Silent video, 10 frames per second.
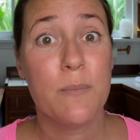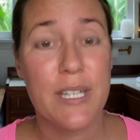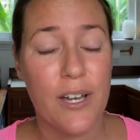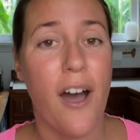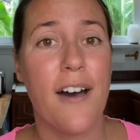be
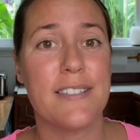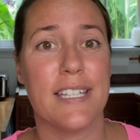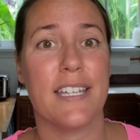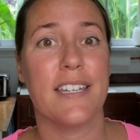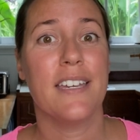
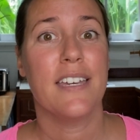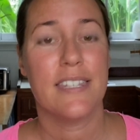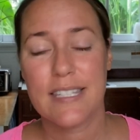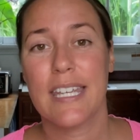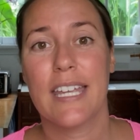causing the
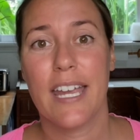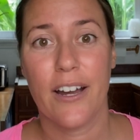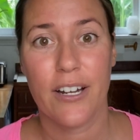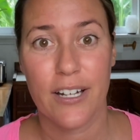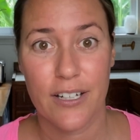
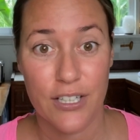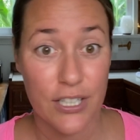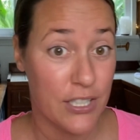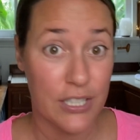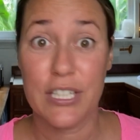skincare
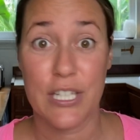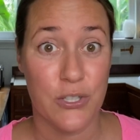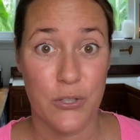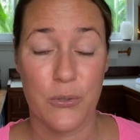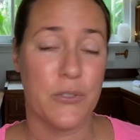
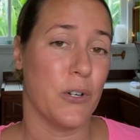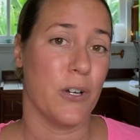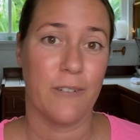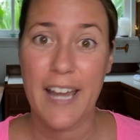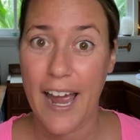issues or
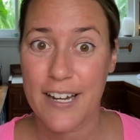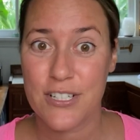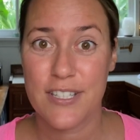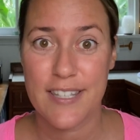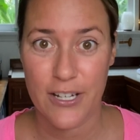
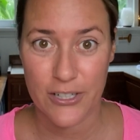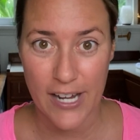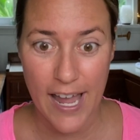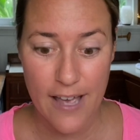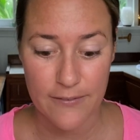reactions that you're
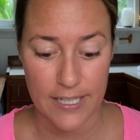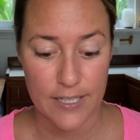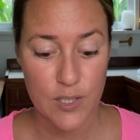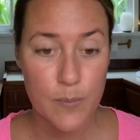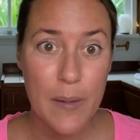having,
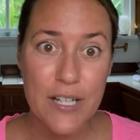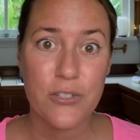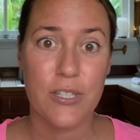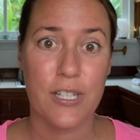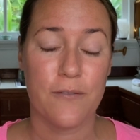
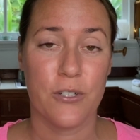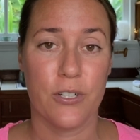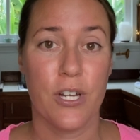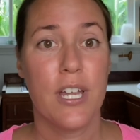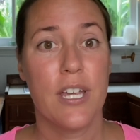especially if
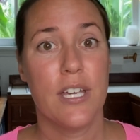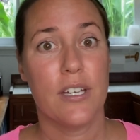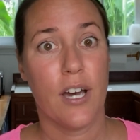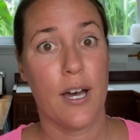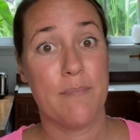you're
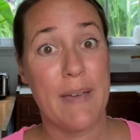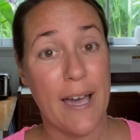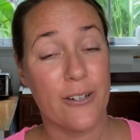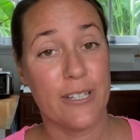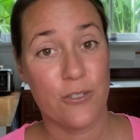
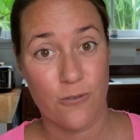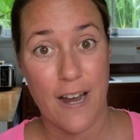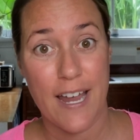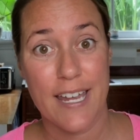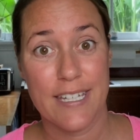battling
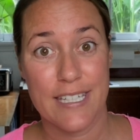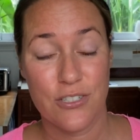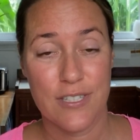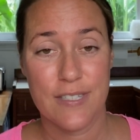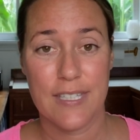dry,
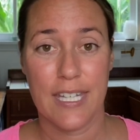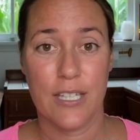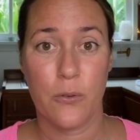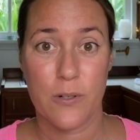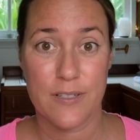itchy skin
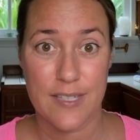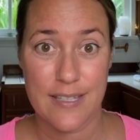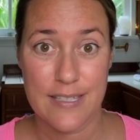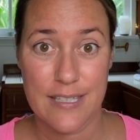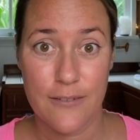or
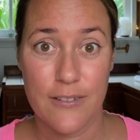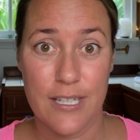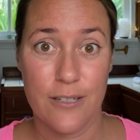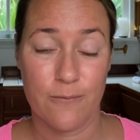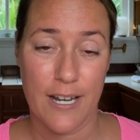
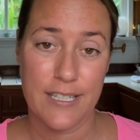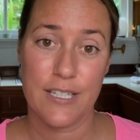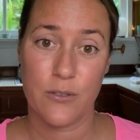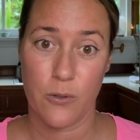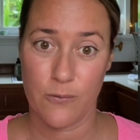sensitivity and
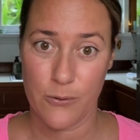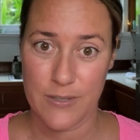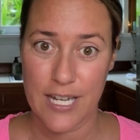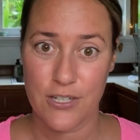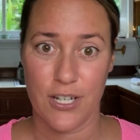redness or
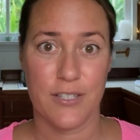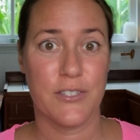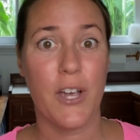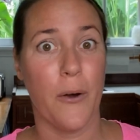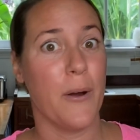rosacea.
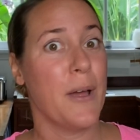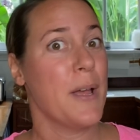So